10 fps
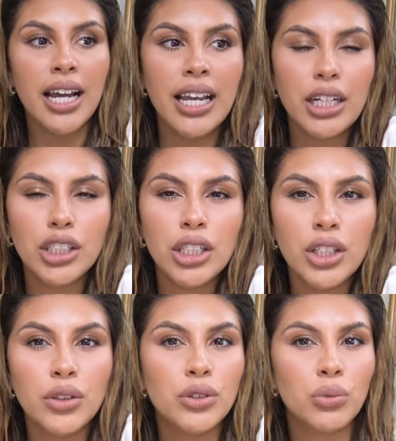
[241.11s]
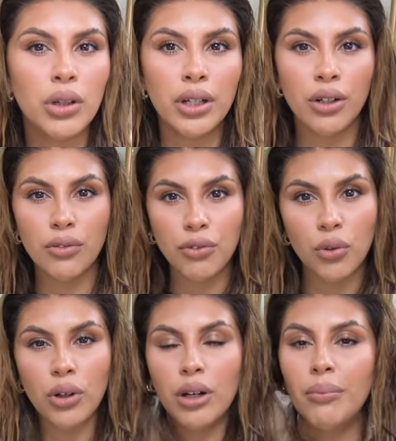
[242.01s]
I actually use one
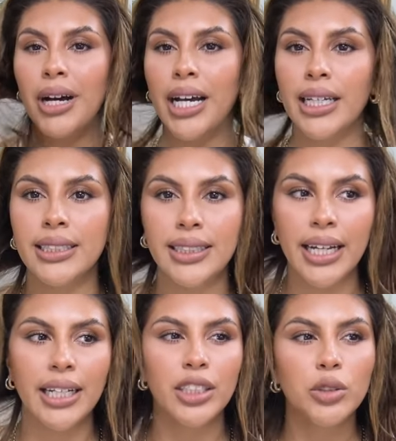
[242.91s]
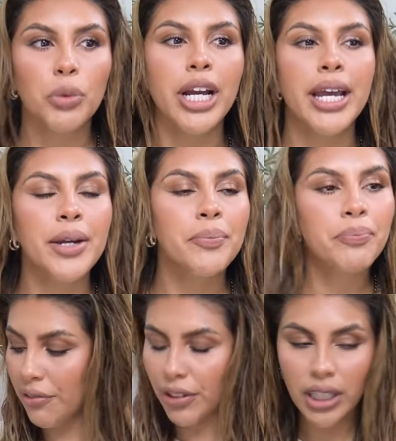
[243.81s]
for my setting spray.
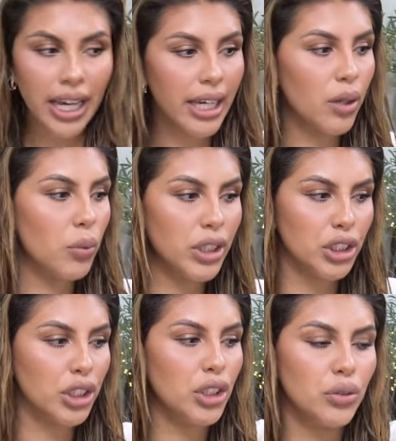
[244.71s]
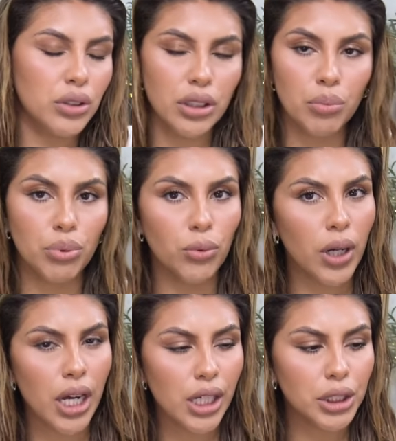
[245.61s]
I feel like we should use the
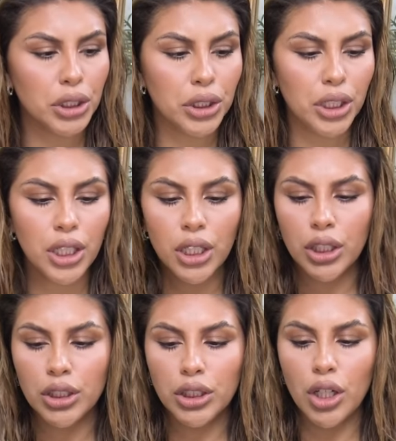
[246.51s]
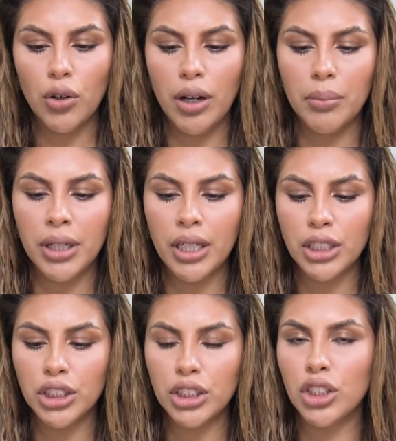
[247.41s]
brush, so I'm
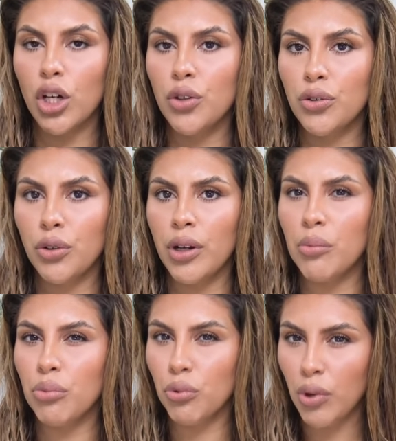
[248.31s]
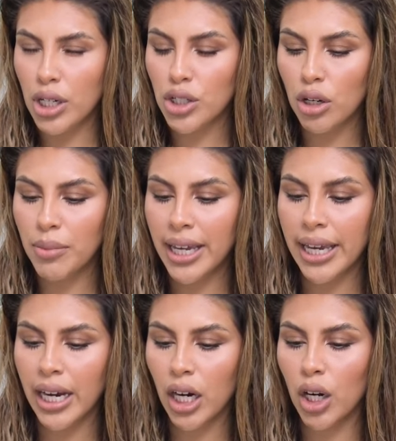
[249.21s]
gonna just go through and brush all my
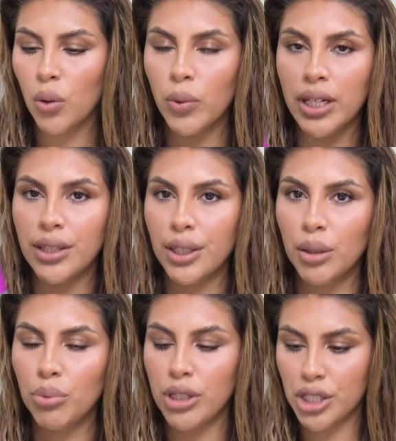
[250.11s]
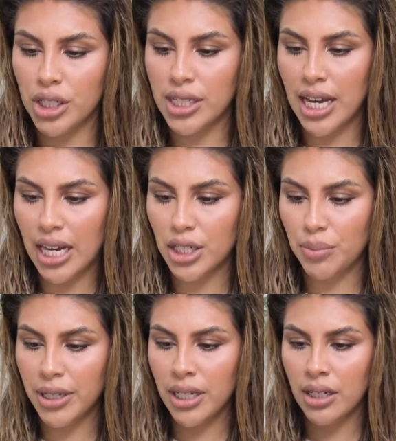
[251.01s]
hair with the brush
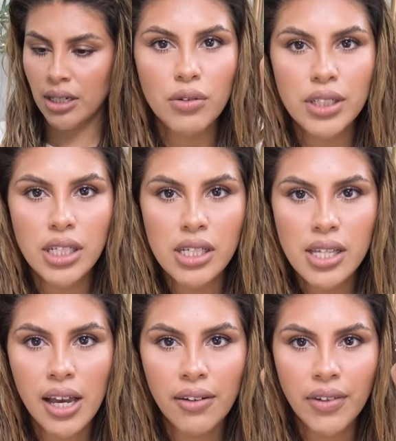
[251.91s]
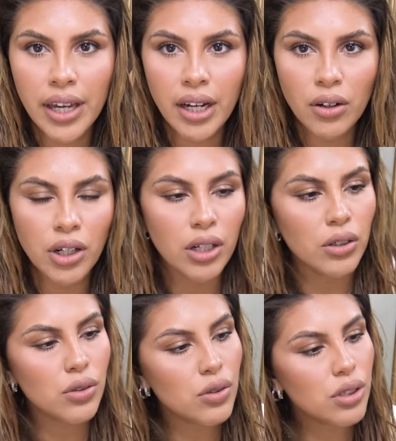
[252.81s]
attachment. So it does have
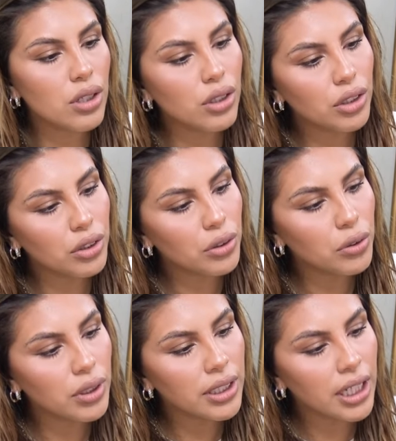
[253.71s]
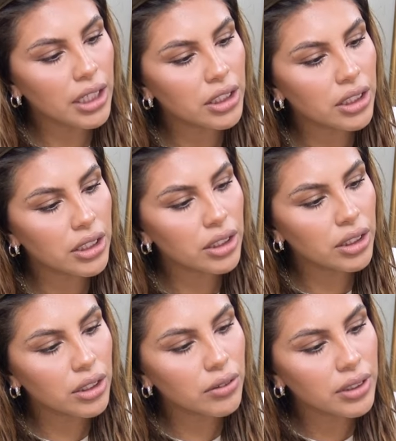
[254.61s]
arrows to attach this
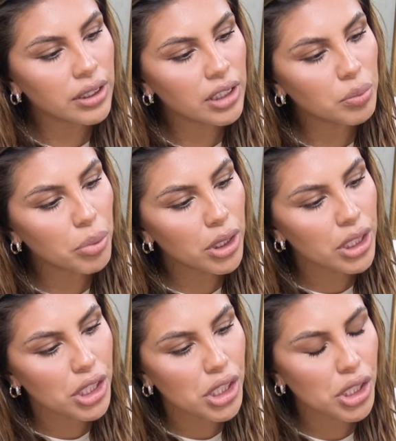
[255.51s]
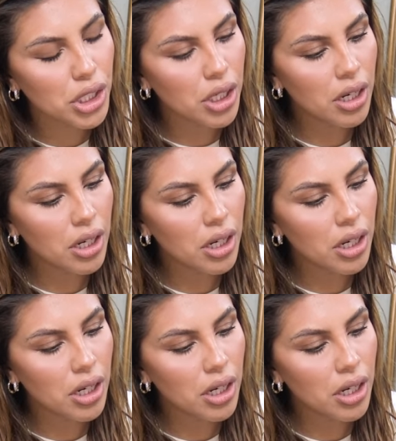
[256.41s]
to. It says push.